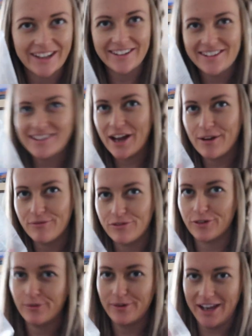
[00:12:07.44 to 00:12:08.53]
It's time
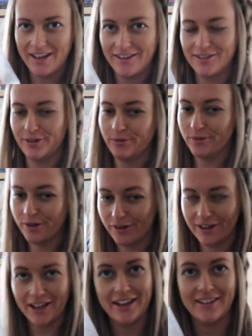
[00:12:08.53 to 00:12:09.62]
for a wee. So we'll go
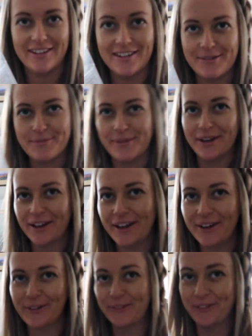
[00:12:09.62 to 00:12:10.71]
and get some
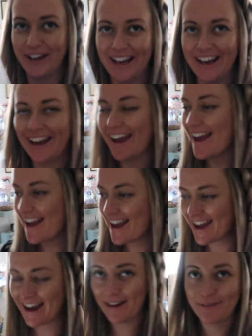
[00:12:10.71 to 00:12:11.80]
wee
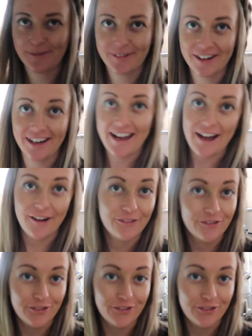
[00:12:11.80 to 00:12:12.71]
and we'll bring it out